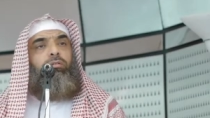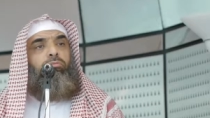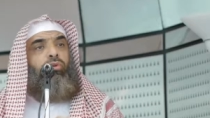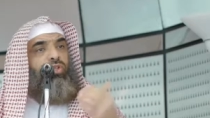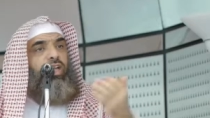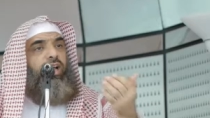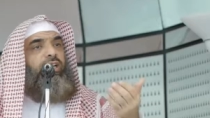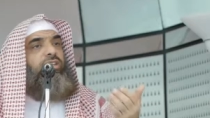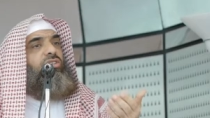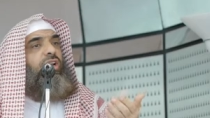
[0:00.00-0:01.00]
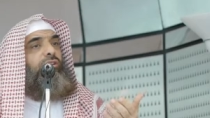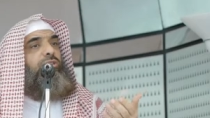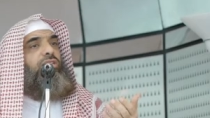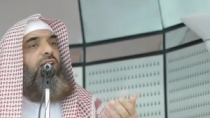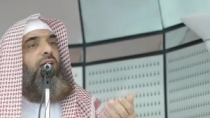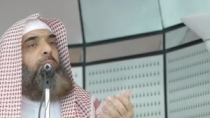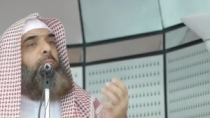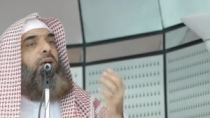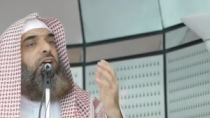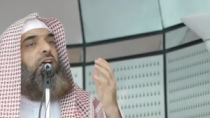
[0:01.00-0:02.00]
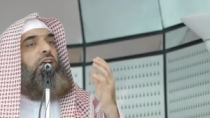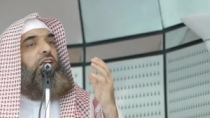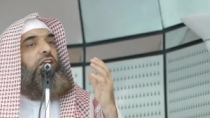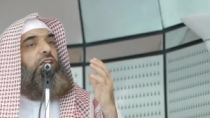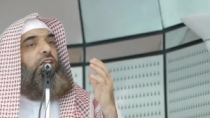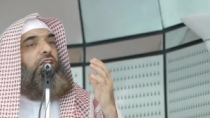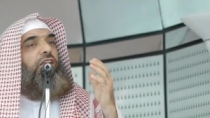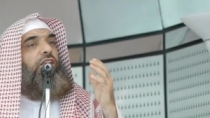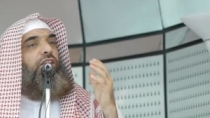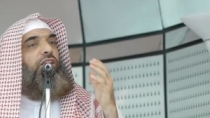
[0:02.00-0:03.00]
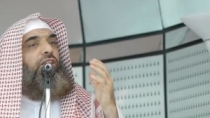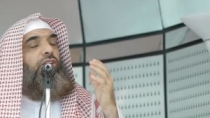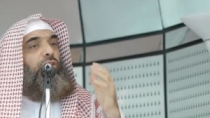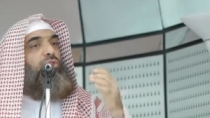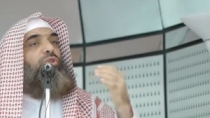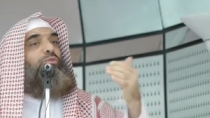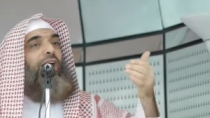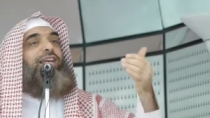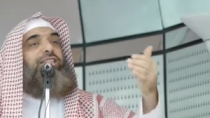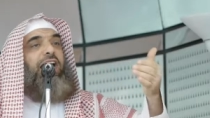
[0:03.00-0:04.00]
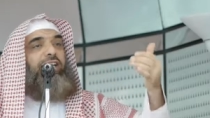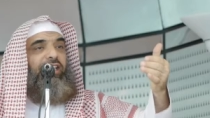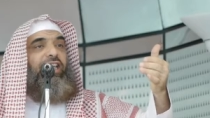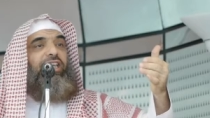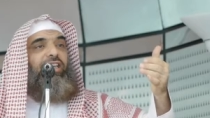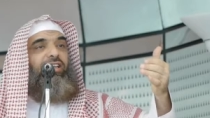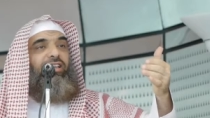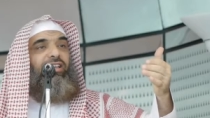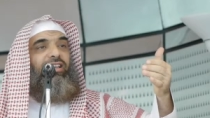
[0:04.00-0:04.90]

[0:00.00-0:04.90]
Musa alayhi salatu wasalam used to fast that day